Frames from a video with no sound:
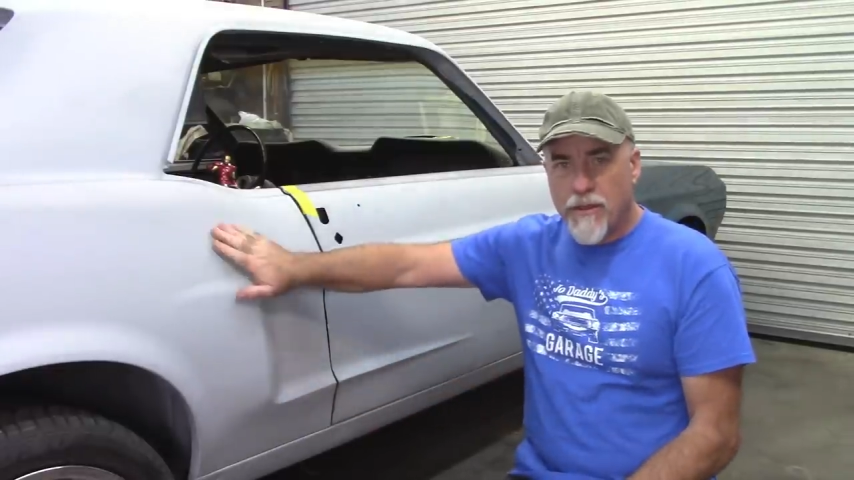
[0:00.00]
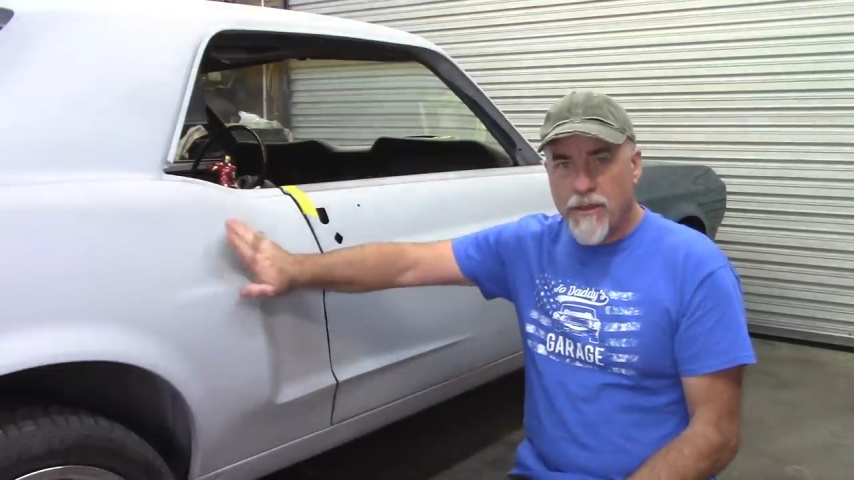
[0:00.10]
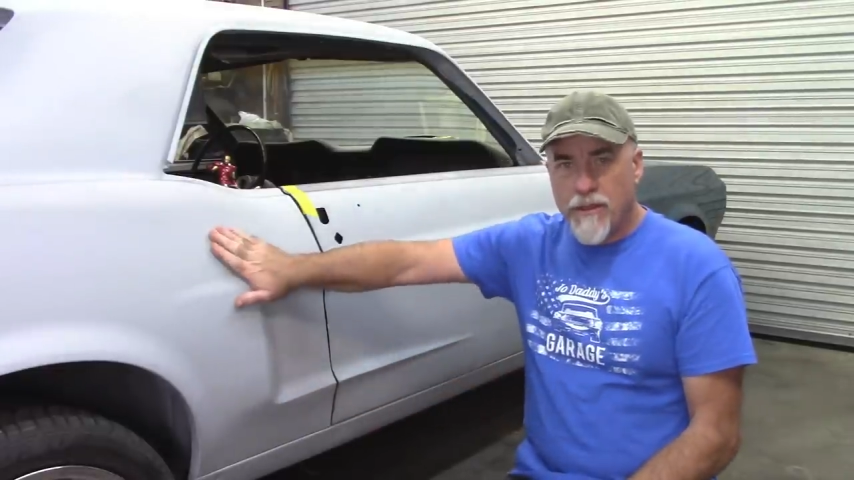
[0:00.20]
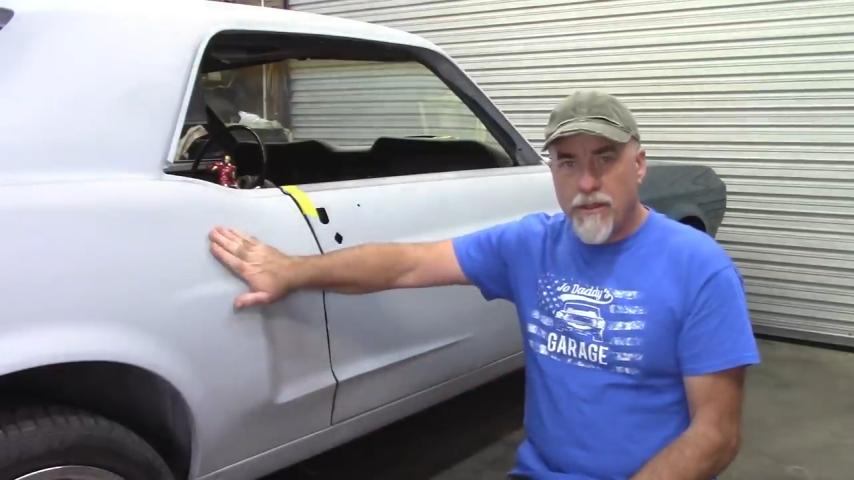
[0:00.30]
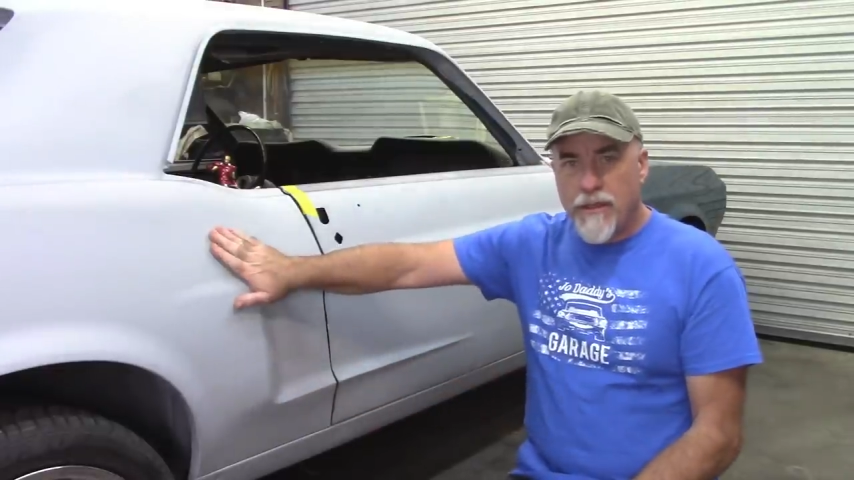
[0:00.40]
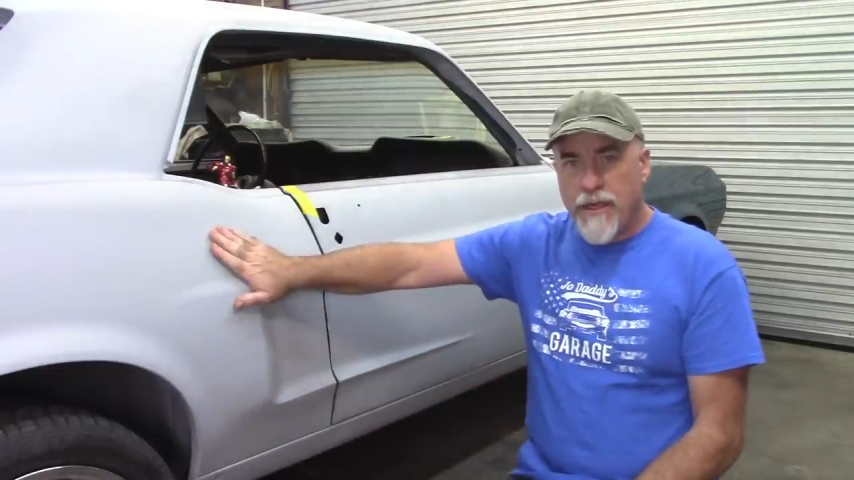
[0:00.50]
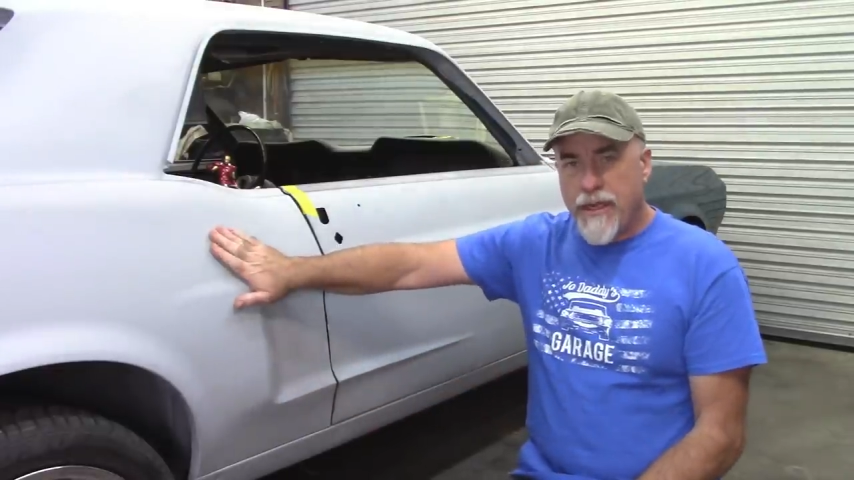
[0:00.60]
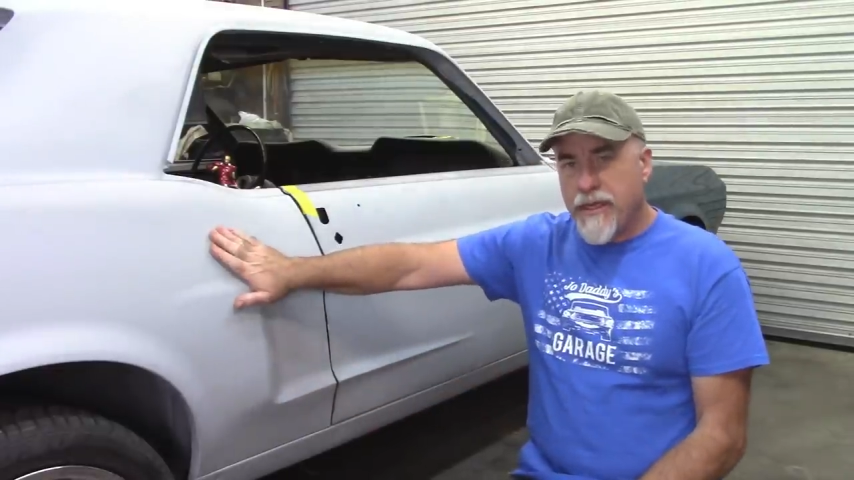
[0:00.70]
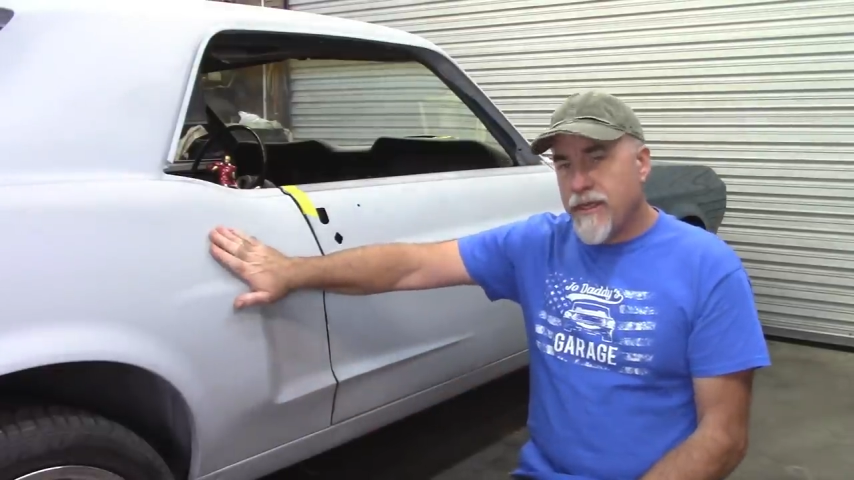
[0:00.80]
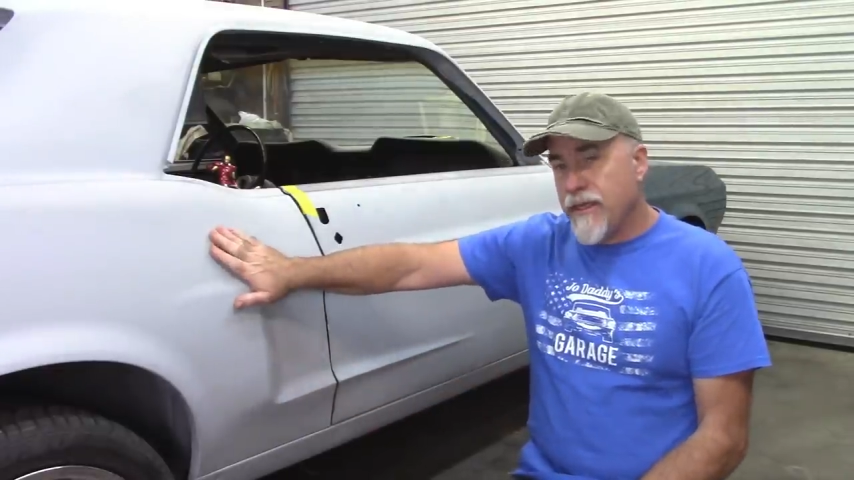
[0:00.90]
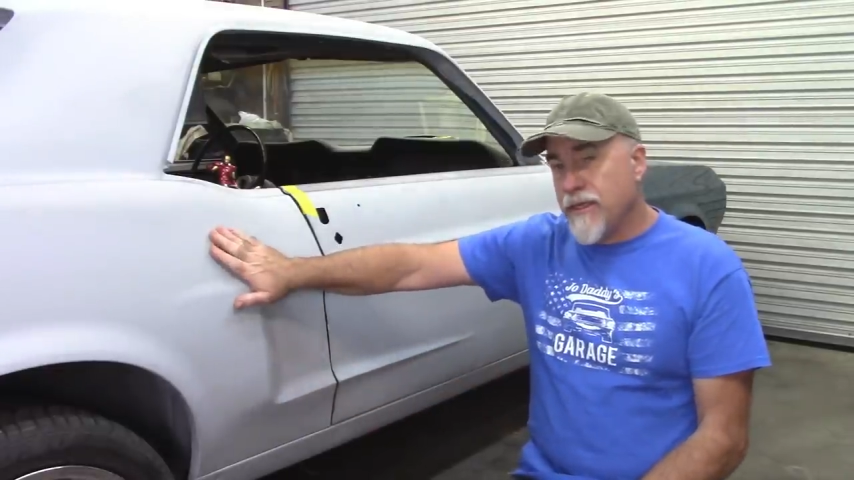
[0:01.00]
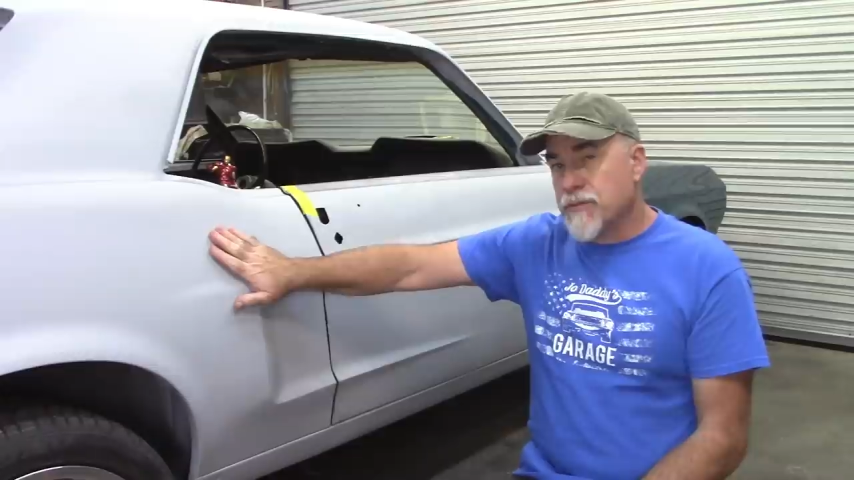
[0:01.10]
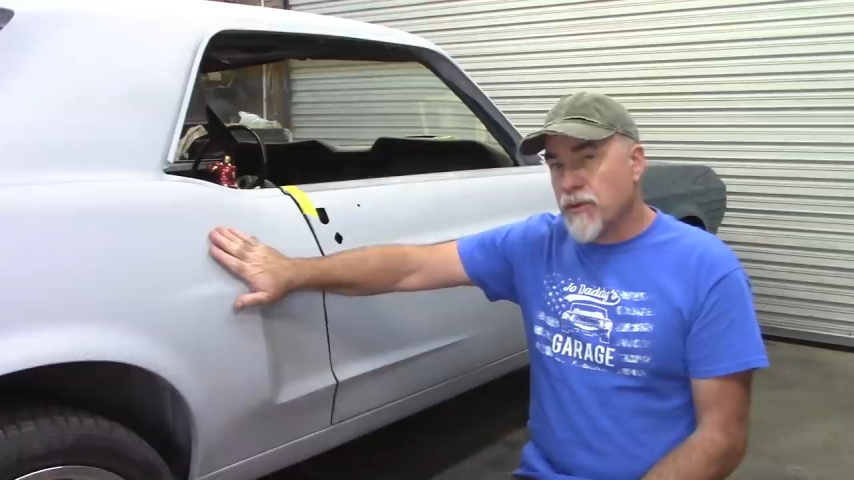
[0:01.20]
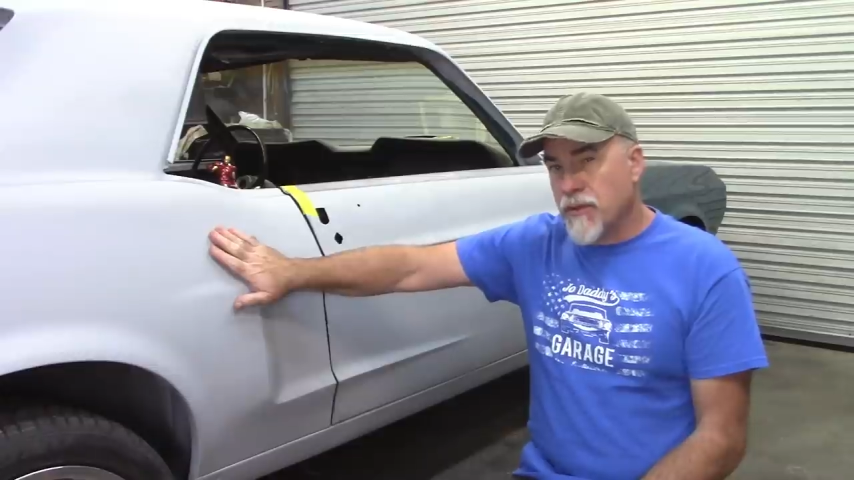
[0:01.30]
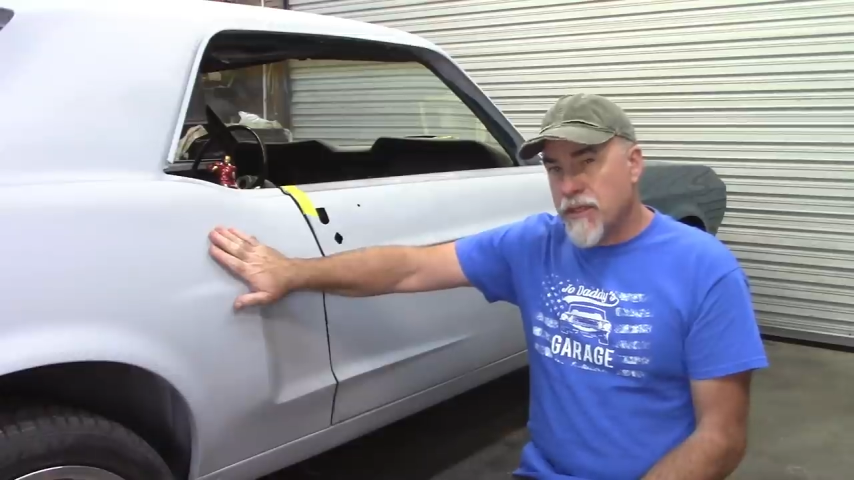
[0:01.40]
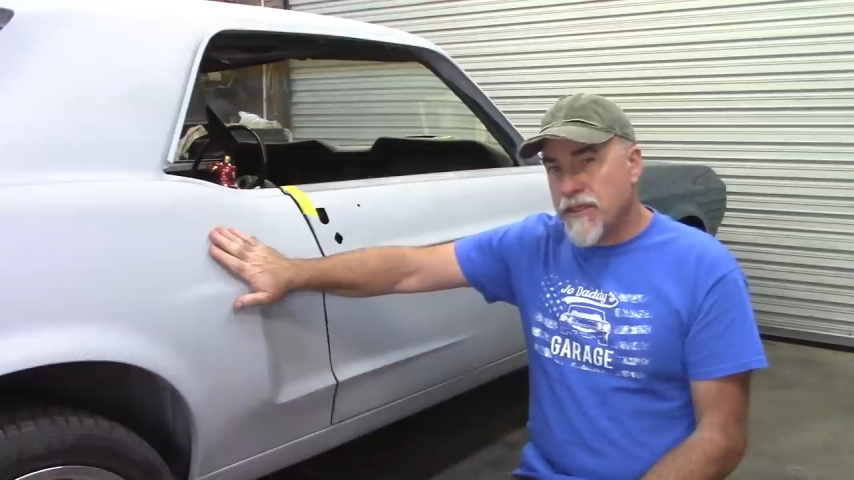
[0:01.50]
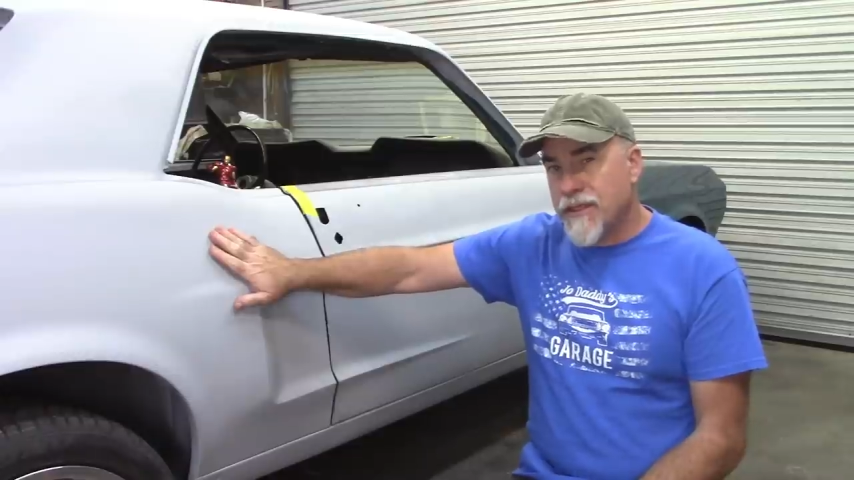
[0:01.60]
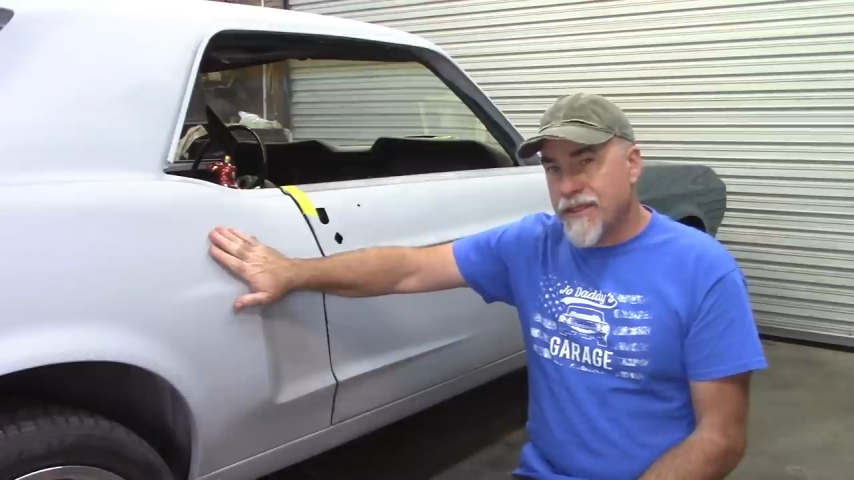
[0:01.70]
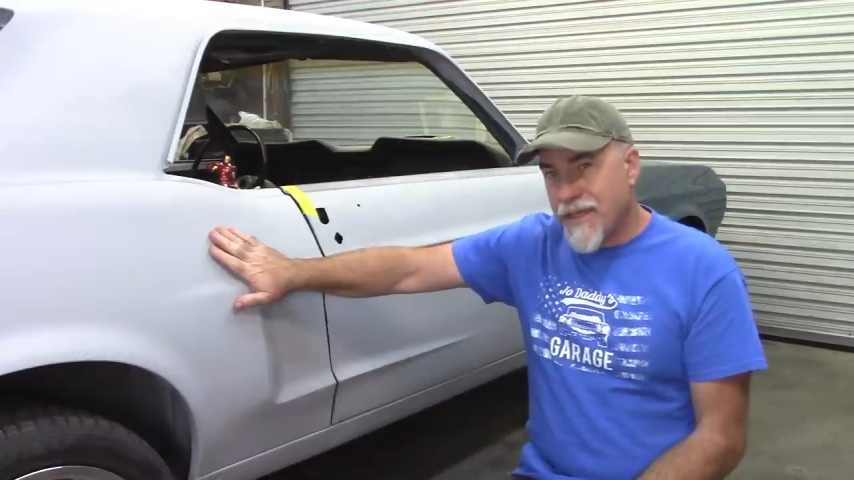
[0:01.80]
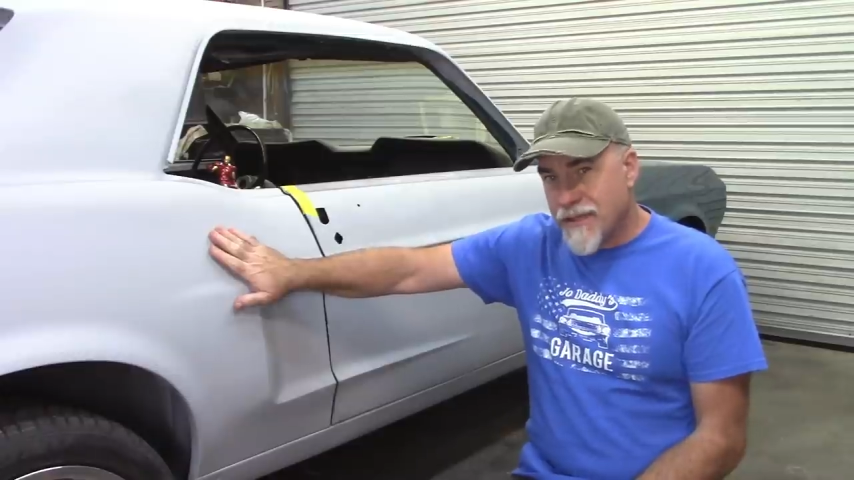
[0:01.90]
and it is
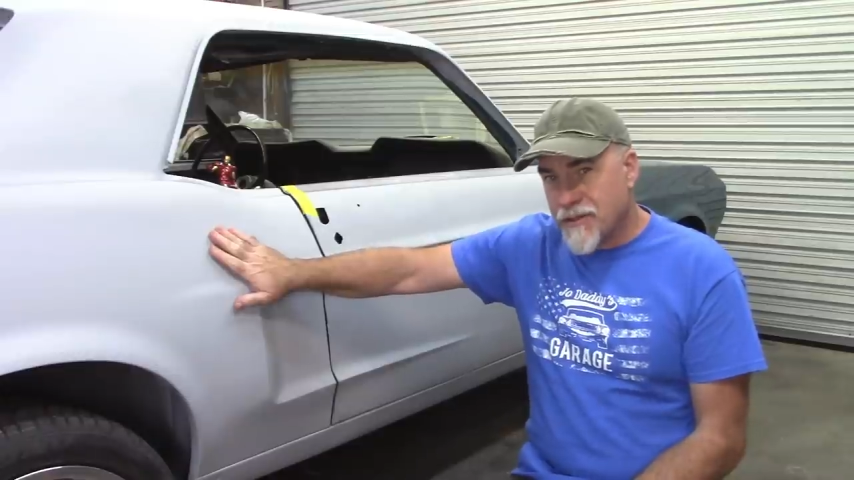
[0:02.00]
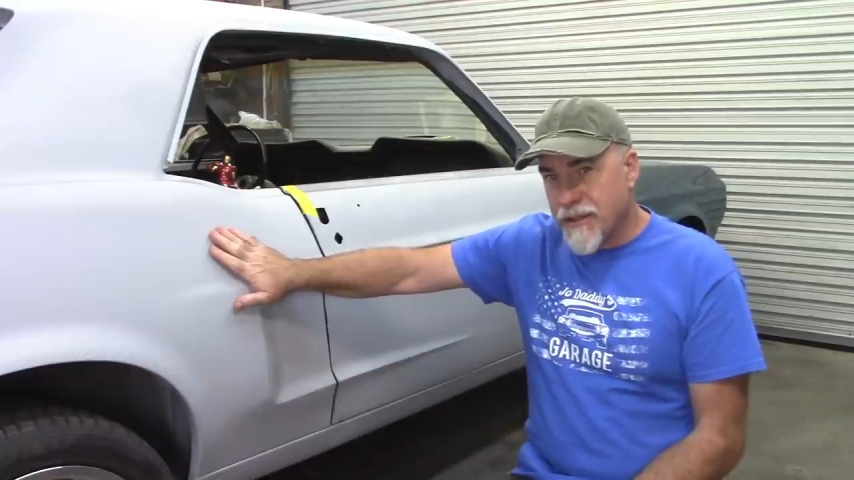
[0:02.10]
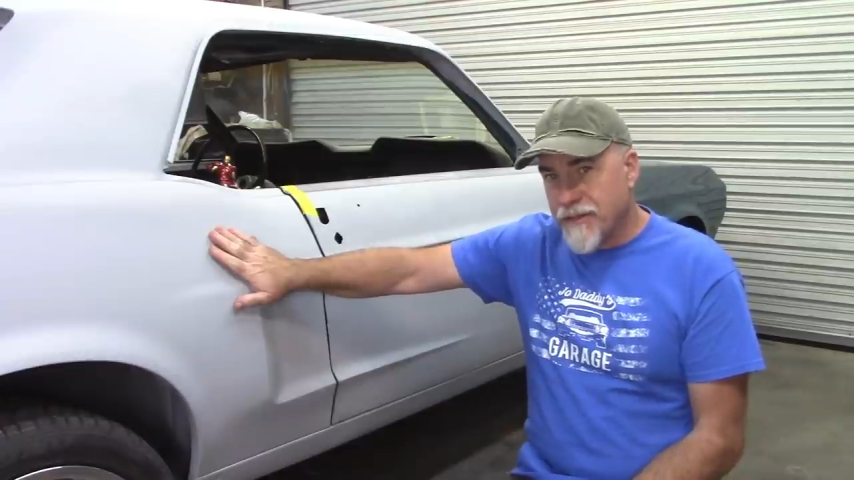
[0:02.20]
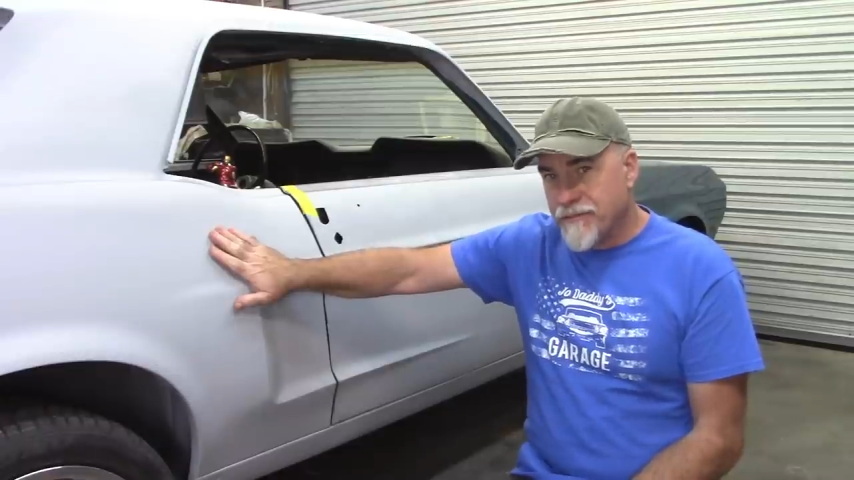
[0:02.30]
progressing nicely.